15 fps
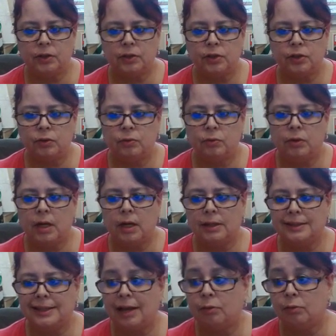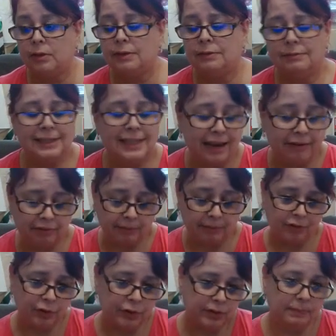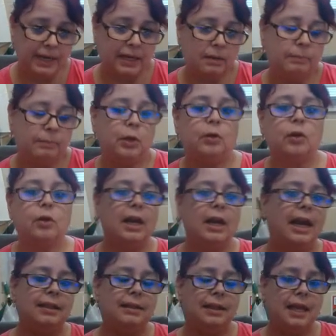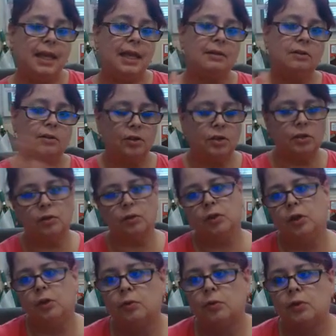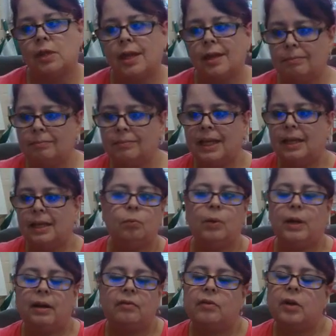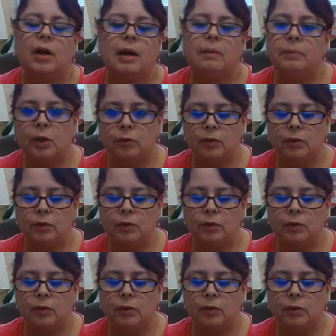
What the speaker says: to save them first to my computer and then to use them in whatever I'm